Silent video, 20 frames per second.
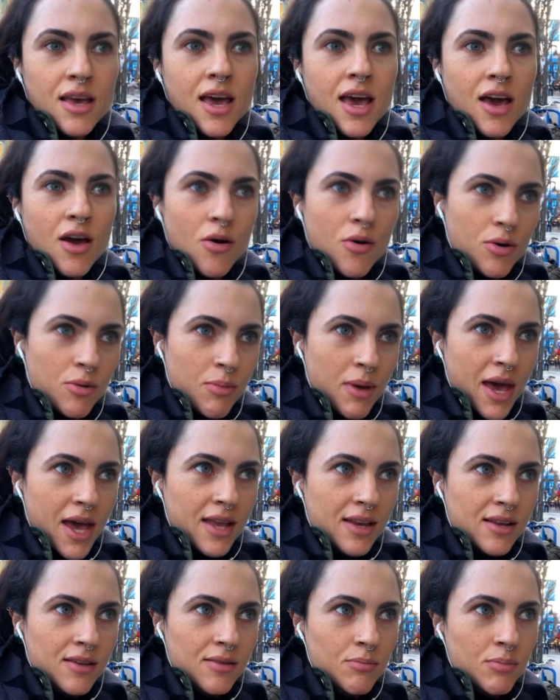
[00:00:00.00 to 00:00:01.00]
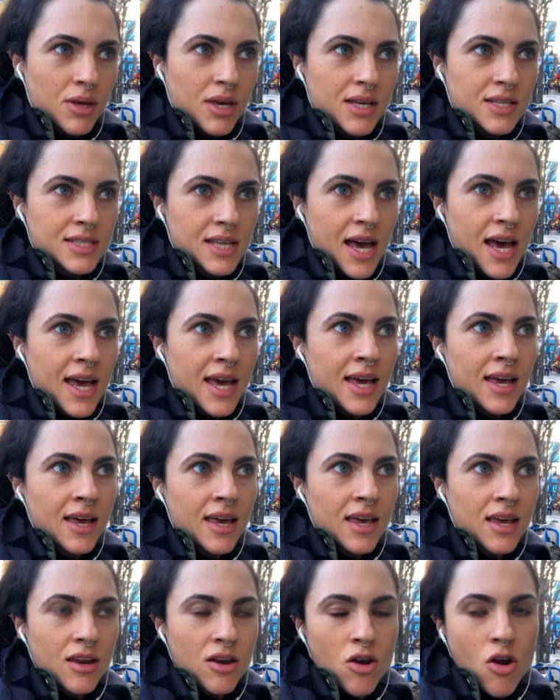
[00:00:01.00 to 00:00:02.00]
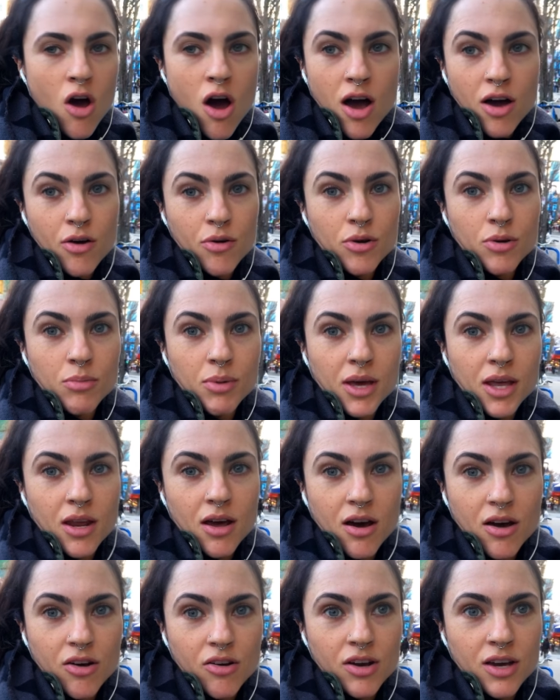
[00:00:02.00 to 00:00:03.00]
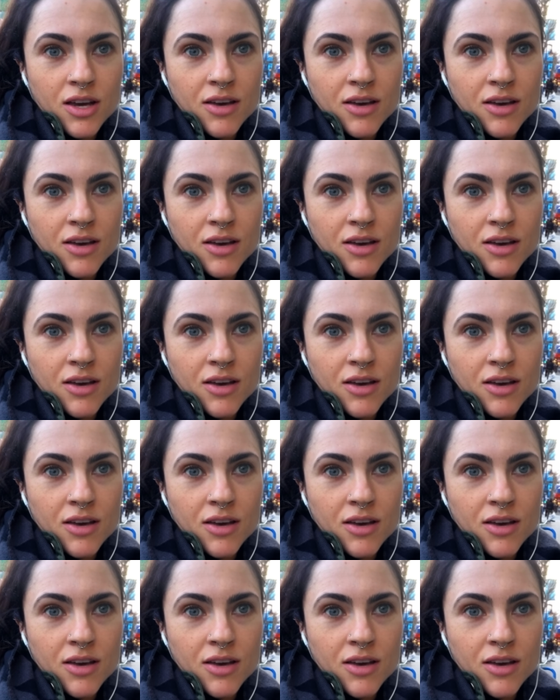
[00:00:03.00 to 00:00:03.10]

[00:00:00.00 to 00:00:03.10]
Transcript: and go to bed, because I cannot go to bed hungry.